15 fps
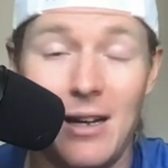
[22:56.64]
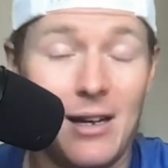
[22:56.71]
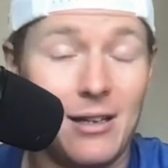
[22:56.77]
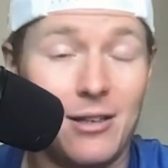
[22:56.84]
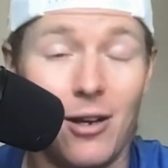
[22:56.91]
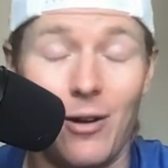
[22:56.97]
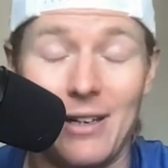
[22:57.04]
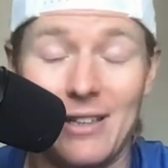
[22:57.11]

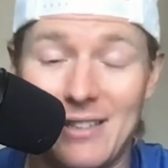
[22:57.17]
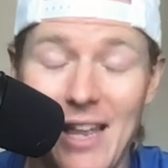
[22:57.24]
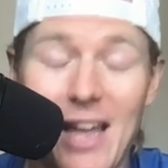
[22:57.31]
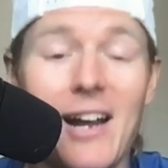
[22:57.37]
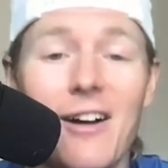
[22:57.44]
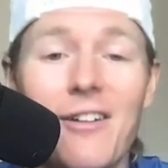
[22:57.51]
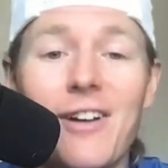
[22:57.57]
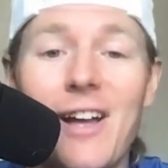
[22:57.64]
So instead
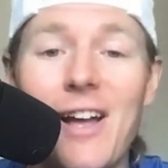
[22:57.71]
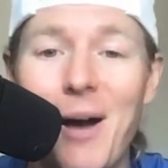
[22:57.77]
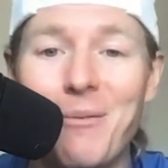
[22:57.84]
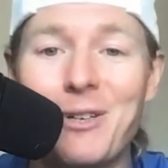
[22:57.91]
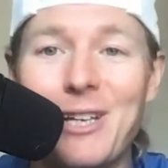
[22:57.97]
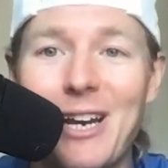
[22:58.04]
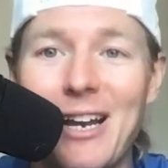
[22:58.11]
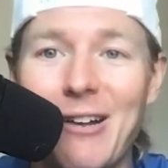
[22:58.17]
of, I'm
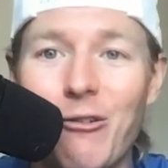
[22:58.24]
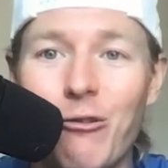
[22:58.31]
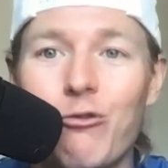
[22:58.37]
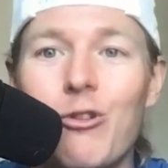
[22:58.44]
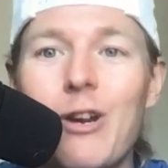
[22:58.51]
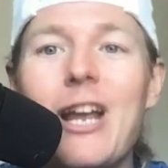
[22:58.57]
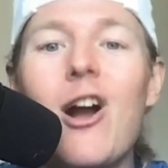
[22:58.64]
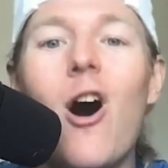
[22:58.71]
just going to
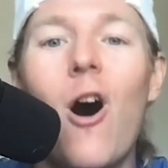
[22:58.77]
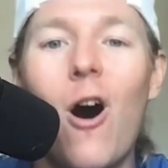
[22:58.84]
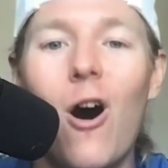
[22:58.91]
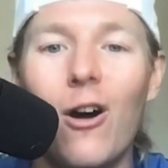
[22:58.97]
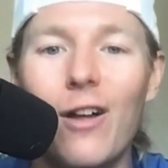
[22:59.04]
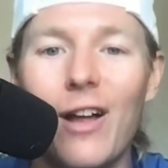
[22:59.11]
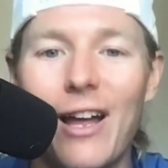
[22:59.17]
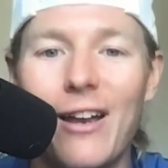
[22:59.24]

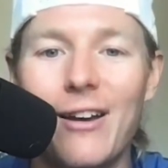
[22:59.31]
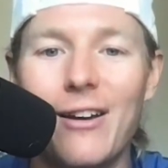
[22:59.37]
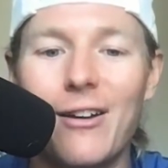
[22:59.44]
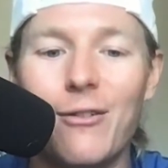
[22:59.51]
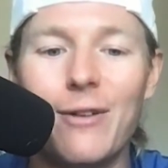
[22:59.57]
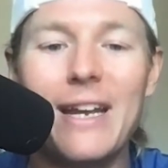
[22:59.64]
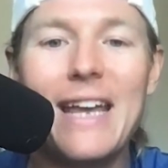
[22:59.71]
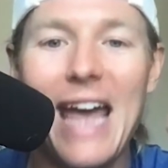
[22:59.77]
recall and
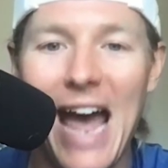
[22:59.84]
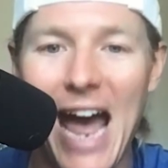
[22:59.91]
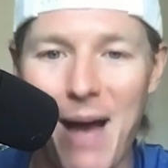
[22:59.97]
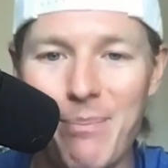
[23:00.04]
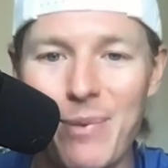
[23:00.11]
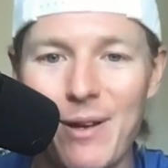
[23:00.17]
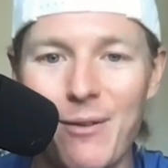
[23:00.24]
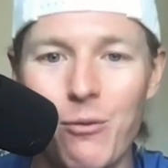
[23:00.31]

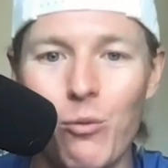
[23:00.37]
recap